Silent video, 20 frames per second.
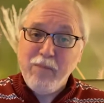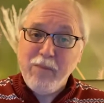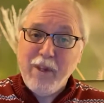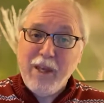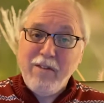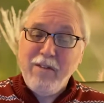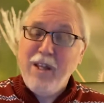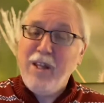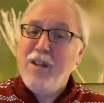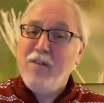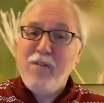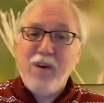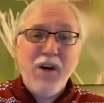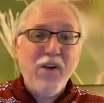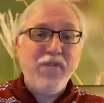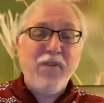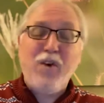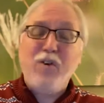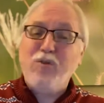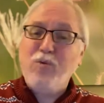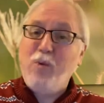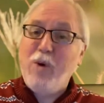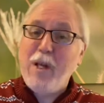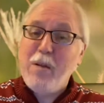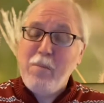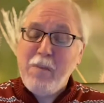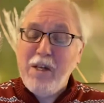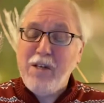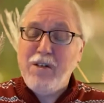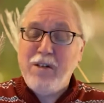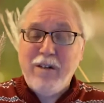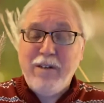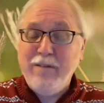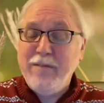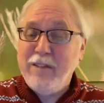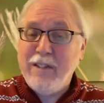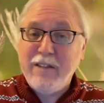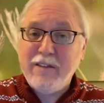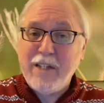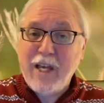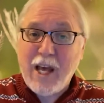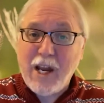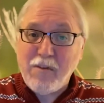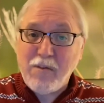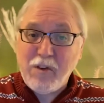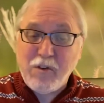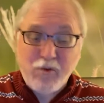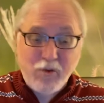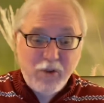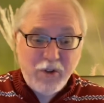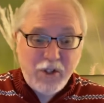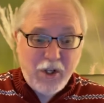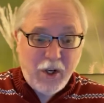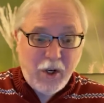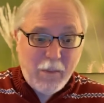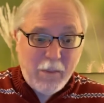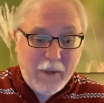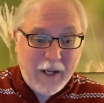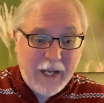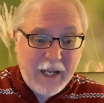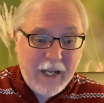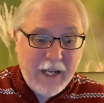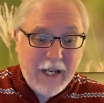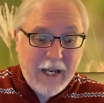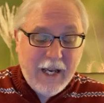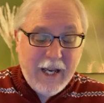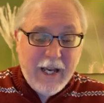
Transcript: And then the very first one he mentioned is kind of interesting to me.